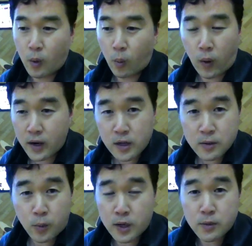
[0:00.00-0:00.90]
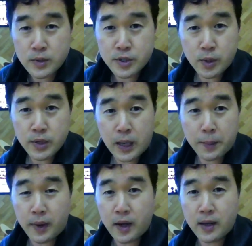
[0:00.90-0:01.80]
Why aren't we showing
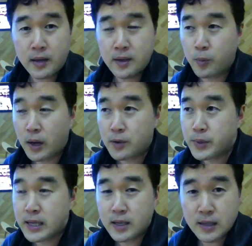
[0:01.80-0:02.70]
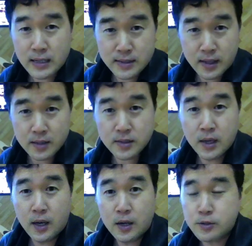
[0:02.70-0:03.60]
up? Why aren't we getting a lot of sales
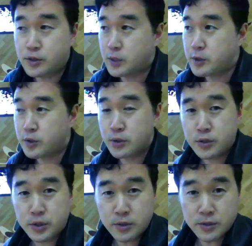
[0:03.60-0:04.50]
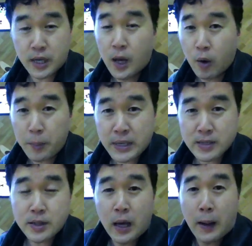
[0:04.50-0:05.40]
under Jimmy Choo shoes? Well,
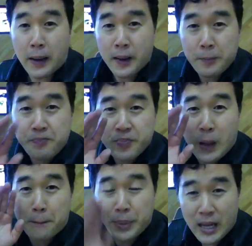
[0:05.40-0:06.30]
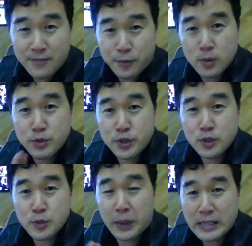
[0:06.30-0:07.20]
because platform
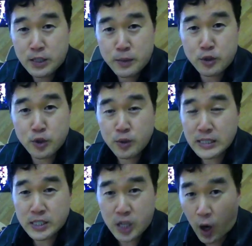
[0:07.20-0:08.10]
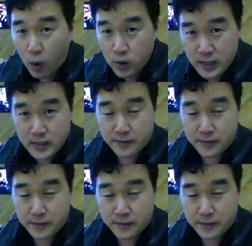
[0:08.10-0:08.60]
shoes by Jimmy Choo is totally